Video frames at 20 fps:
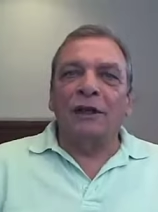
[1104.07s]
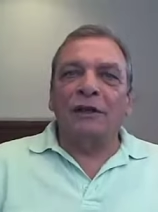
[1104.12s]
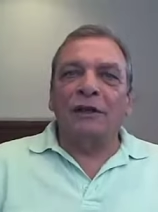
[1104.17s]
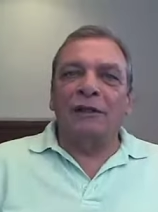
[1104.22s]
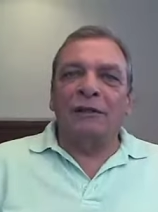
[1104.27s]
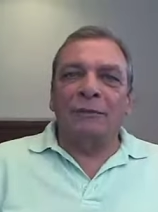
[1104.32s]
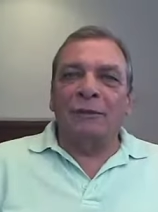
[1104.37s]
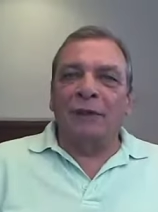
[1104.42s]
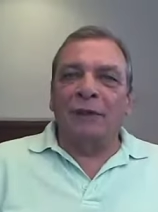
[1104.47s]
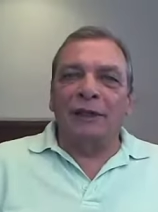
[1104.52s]

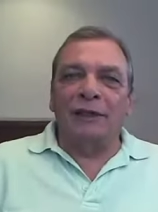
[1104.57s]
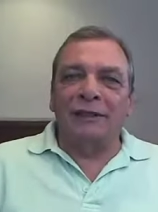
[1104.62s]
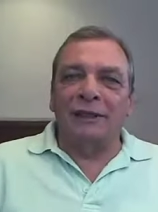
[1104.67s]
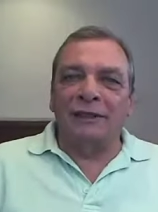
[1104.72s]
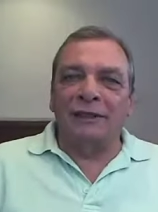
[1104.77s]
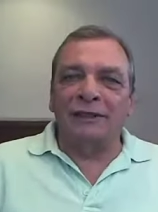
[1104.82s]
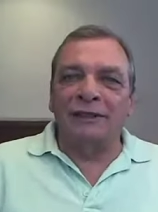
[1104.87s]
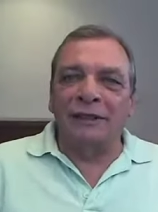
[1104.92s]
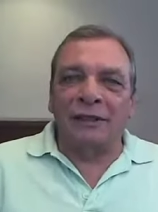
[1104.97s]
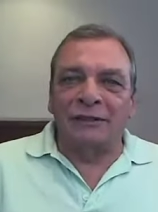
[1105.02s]
Okay, the belly
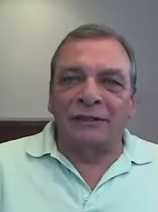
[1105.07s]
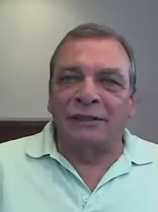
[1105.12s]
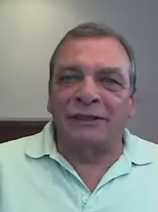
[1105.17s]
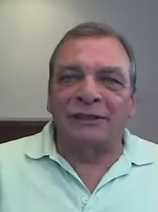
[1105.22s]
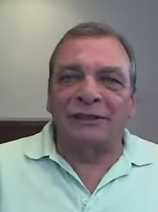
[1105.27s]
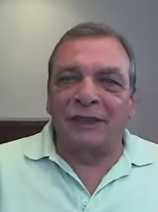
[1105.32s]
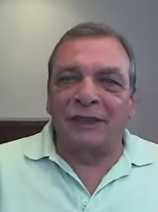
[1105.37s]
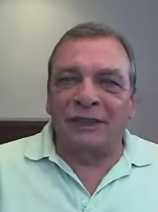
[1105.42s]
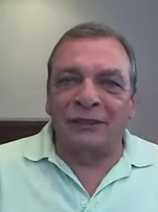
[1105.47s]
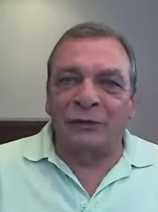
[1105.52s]
doesn't
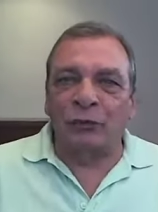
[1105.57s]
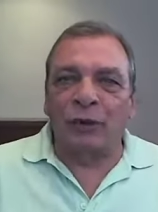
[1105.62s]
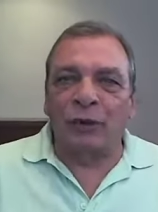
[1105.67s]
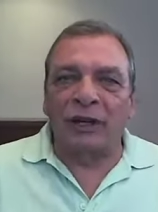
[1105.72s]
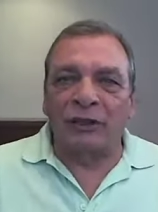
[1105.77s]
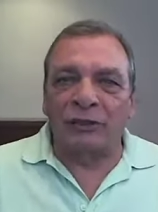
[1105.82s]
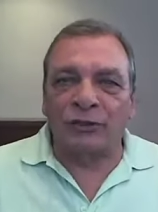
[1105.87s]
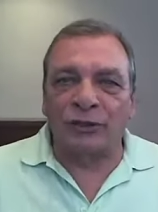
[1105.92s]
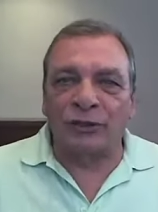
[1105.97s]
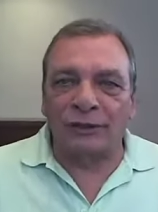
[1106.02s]
understand
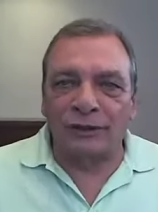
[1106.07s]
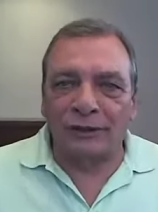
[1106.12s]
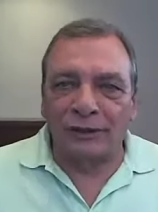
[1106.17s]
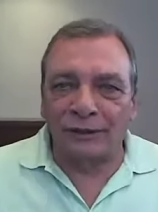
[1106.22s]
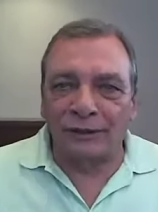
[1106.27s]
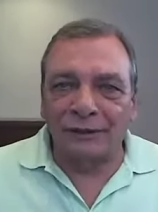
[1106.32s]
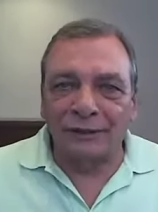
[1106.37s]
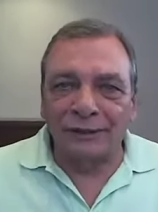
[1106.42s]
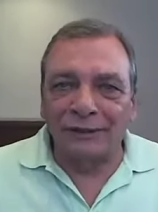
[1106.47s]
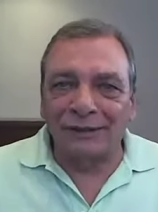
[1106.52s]

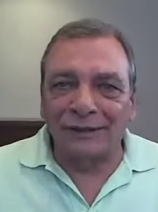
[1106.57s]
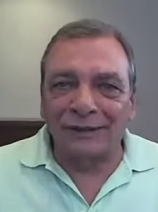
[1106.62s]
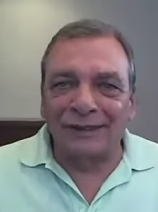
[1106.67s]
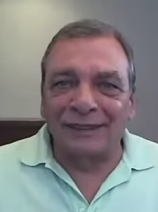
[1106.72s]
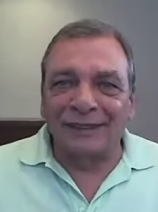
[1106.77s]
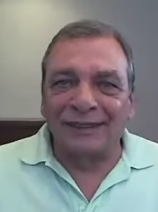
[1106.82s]
righteousness.